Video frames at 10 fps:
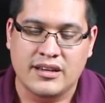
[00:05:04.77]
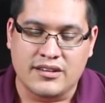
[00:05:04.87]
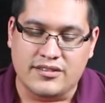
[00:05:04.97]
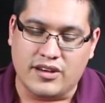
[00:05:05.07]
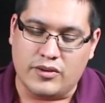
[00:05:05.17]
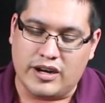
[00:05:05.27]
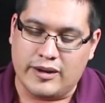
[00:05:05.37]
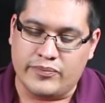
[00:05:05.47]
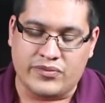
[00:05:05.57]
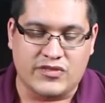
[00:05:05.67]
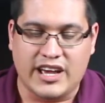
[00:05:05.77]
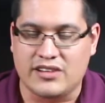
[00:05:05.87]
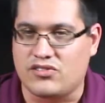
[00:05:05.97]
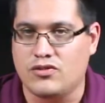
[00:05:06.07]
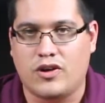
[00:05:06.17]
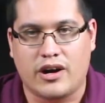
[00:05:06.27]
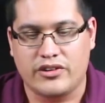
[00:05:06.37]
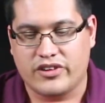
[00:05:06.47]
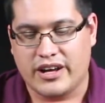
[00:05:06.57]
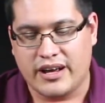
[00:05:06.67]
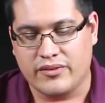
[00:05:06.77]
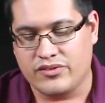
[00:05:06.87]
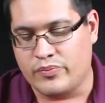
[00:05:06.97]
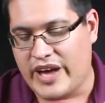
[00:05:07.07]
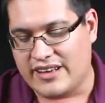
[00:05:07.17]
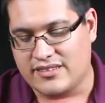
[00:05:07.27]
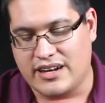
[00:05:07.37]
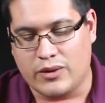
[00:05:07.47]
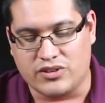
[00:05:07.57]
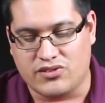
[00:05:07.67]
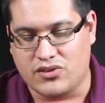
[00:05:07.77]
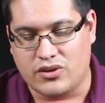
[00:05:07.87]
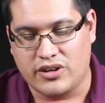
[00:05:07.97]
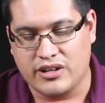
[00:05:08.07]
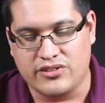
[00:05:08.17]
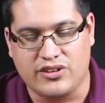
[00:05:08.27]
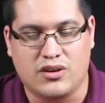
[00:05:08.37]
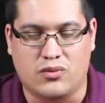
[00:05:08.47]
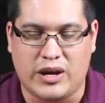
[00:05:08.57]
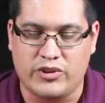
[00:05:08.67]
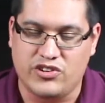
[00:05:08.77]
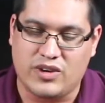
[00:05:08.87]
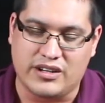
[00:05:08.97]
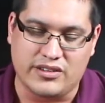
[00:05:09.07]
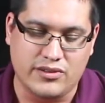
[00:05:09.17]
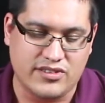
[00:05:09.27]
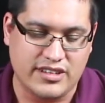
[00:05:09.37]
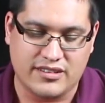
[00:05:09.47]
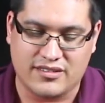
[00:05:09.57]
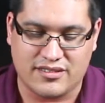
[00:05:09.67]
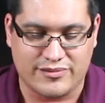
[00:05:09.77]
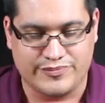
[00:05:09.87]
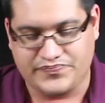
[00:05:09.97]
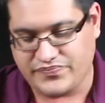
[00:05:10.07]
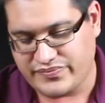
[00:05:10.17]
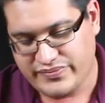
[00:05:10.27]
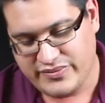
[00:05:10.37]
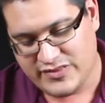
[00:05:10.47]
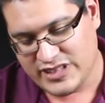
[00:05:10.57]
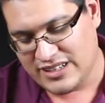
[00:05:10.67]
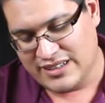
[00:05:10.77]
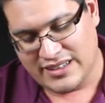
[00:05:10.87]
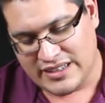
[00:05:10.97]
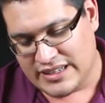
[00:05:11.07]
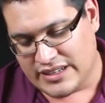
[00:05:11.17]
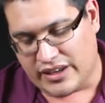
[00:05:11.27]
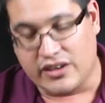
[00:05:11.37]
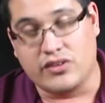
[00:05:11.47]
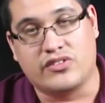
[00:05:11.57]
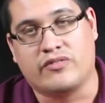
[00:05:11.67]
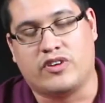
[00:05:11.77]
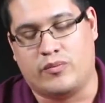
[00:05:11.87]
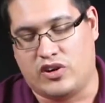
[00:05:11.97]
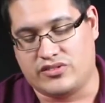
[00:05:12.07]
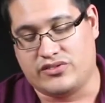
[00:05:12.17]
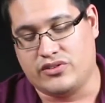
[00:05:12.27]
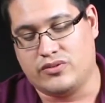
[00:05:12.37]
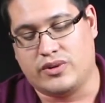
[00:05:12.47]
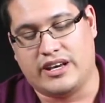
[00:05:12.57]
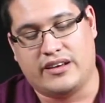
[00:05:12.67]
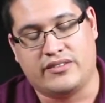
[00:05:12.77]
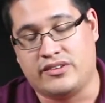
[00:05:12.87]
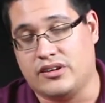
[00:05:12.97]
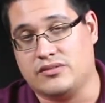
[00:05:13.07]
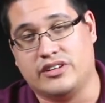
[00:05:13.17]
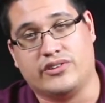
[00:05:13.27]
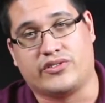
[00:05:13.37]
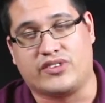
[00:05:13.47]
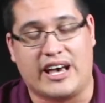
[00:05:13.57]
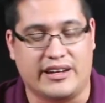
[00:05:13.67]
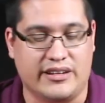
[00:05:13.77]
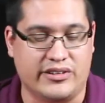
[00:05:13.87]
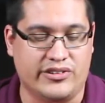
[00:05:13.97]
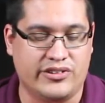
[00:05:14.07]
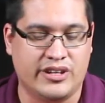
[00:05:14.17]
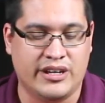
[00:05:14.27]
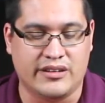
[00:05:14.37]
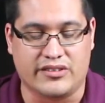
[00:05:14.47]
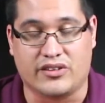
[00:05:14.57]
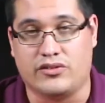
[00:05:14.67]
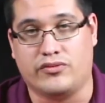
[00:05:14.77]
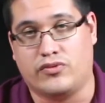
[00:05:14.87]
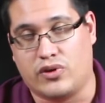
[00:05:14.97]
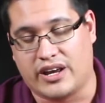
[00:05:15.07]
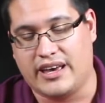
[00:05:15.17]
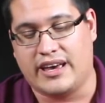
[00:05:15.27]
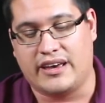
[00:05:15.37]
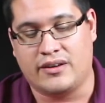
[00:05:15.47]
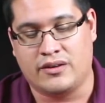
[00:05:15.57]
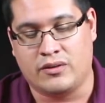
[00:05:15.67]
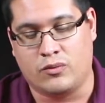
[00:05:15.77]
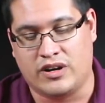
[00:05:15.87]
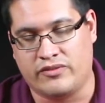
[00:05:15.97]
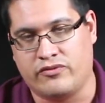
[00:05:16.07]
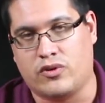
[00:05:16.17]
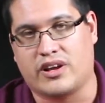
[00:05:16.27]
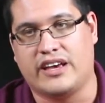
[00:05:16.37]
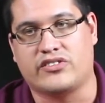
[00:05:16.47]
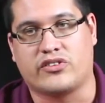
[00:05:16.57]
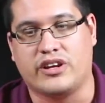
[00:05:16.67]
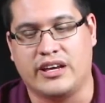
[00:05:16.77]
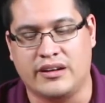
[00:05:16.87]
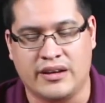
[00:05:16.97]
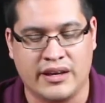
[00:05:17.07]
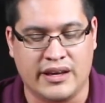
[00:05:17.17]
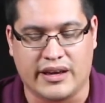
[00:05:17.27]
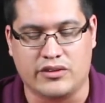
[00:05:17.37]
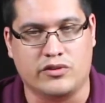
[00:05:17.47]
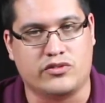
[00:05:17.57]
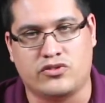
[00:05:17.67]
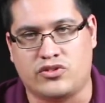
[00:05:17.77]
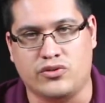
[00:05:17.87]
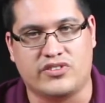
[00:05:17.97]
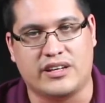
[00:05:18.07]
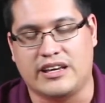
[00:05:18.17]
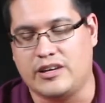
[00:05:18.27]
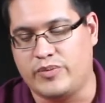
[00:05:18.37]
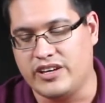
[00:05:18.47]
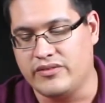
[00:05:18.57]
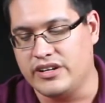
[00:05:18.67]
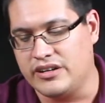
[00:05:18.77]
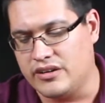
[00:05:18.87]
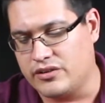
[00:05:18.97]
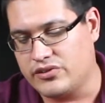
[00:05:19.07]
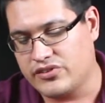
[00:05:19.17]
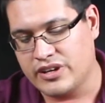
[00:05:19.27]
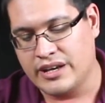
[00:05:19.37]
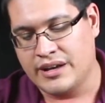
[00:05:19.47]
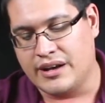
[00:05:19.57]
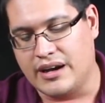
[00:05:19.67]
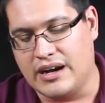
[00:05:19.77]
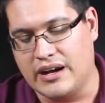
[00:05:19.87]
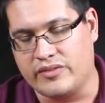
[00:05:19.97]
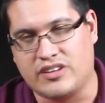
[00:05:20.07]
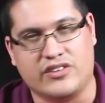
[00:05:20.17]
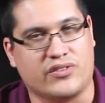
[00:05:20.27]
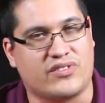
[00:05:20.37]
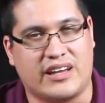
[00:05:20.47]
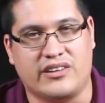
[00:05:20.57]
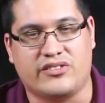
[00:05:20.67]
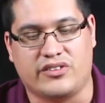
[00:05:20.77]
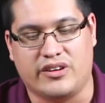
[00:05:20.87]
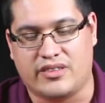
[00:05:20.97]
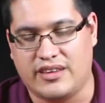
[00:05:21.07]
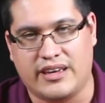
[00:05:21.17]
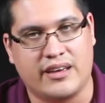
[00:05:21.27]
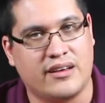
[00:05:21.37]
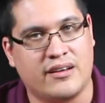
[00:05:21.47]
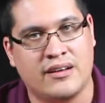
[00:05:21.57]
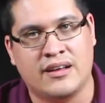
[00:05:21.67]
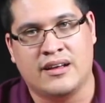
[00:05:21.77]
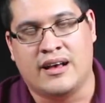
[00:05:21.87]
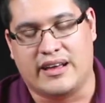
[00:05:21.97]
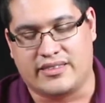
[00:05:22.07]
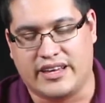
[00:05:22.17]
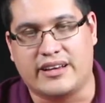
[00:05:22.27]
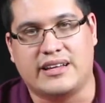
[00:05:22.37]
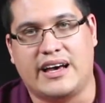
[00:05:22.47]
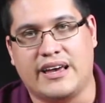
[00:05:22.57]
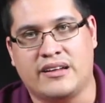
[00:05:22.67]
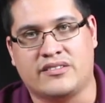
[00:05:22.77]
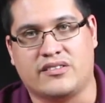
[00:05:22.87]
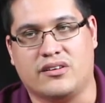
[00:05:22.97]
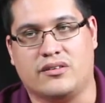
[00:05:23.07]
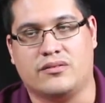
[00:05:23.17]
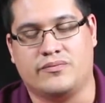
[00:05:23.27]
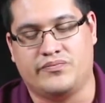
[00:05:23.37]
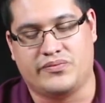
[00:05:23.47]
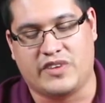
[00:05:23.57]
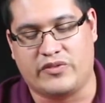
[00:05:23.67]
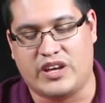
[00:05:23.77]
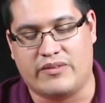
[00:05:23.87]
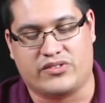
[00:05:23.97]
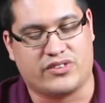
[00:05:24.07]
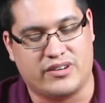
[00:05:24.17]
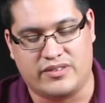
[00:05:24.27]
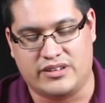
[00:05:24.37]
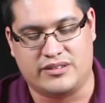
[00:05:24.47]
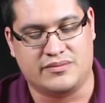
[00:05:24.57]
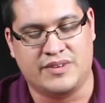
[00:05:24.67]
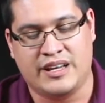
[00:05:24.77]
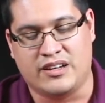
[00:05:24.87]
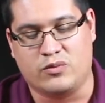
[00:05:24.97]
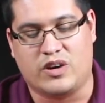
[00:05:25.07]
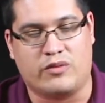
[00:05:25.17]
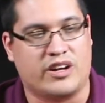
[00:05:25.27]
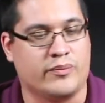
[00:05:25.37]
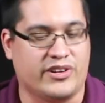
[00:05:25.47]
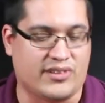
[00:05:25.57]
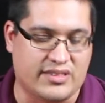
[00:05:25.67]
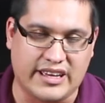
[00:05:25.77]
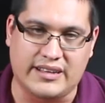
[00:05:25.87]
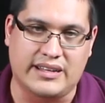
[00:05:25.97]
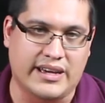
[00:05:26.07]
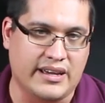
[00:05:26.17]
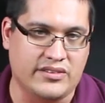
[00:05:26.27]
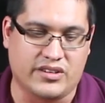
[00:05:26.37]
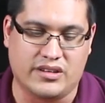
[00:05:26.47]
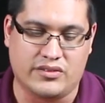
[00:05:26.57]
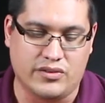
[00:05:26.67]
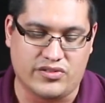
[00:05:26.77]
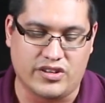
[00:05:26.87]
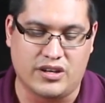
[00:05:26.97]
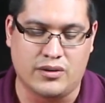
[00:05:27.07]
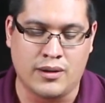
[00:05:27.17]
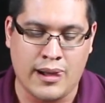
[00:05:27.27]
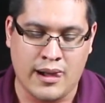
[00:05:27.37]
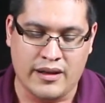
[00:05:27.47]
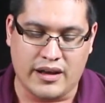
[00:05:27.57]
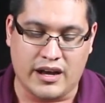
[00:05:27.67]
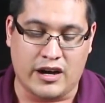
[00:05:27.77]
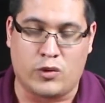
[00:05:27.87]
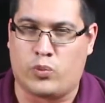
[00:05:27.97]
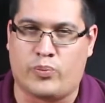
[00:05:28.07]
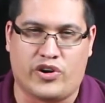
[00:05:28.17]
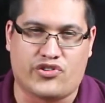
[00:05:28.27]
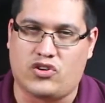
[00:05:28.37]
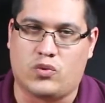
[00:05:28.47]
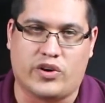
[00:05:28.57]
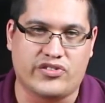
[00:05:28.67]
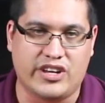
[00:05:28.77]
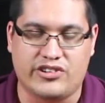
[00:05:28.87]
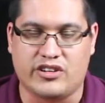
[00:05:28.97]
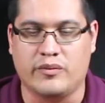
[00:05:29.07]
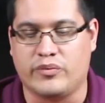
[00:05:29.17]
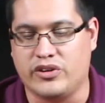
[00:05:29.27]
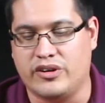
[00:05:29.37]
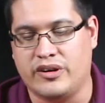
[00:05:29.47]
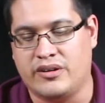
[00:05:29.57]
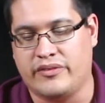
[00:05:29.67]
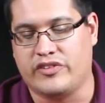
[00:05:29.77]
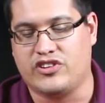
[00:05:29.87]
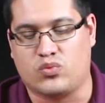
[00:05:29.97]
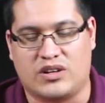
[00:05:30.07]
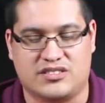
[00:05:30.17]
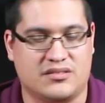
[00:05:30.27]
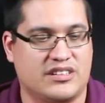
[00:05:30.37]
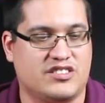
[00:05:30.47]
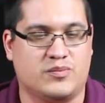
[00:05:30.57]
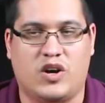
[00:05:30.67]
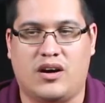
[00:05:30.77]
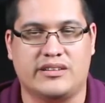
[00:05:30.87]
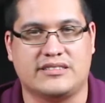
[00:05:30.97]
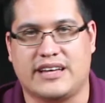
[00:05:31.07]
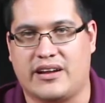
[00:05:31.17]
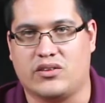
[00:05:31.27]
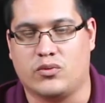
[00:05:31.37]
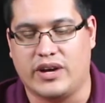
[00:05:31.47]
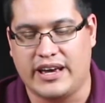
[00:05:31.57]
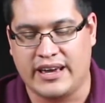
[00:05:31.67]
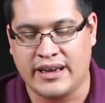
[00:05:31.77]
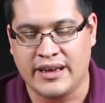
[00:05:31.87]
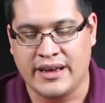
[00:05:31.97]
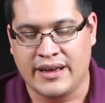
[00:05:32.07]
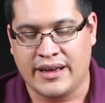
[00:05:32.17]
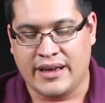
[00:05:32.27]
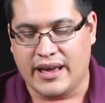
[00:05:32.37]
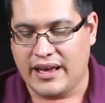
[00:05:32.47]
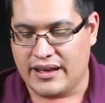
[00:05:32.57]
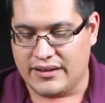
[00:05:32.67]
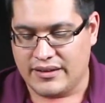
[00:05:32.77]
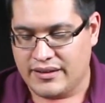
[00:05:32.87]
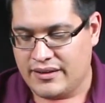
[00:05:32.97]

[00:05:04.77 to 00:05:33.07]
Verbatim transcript: So um, yeah, two hard drives, max it out with storage. You know, why would you want to use this? You can use it for a multitude of ways. You know, digital signage. This can do four K, one four K screen. You can do two ten eighty P videos. Uh, if digital signage is in your thing, a thin client. So if you have a server, you want to run a bunch of thin clients, you can do so. Uh, a personal workstation computer, if you just want something small that's out of the way. And